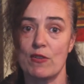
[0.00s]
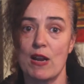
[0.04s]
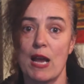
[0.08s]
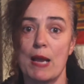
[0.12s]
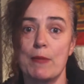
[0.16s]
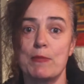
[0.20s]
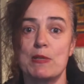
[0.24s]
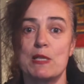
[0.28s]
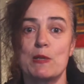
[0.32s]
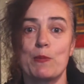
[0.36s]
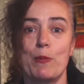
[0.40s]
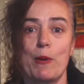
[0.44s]

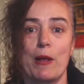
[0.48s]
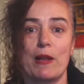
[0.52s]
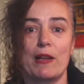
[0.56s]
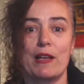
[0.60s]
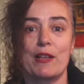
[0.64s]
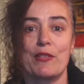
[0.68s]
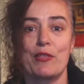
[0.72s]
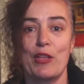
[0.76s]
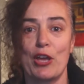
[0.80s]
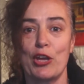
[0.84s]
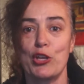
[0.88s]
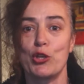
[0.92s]
name
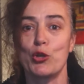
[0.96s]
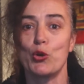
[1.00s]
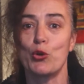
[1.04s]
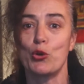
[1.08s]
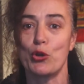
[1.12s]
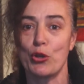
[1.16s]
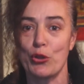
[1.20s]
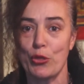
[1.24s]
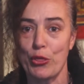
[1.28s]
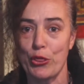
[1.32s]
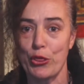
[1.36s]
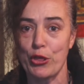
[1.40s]
spelling that you
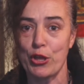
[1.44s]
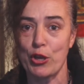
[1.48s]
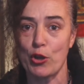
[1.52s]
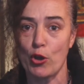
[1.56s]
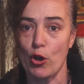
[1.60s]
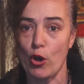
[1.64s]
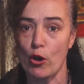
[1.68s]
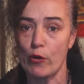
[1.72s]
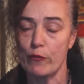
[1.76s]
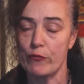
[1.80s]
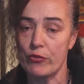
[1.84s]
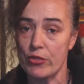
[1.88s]
can
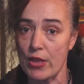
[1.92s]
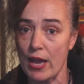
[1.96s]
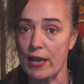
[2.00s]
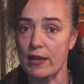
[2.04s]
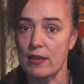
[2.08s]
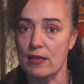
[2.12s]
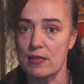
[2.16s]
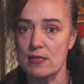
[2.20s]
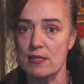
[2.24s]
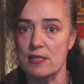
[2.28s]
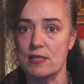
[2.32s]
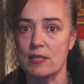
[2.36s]
think of.
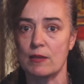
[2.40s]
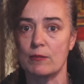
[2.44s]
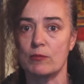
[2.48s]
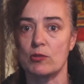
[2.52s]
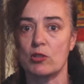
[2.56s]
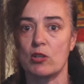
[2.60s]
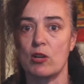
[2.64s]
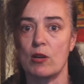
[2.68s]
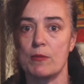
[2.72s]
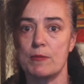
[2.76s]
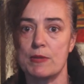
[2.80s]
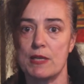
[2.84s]
That can
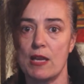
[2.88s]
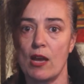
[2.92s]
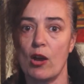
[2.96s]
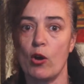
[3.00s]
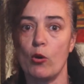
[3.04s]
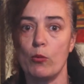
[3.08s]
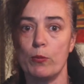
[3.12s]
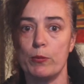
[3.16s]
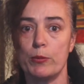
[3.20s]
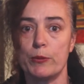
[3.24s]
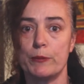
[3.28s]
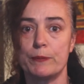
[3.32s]
sometimes
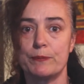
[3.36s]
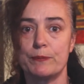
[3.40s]
help.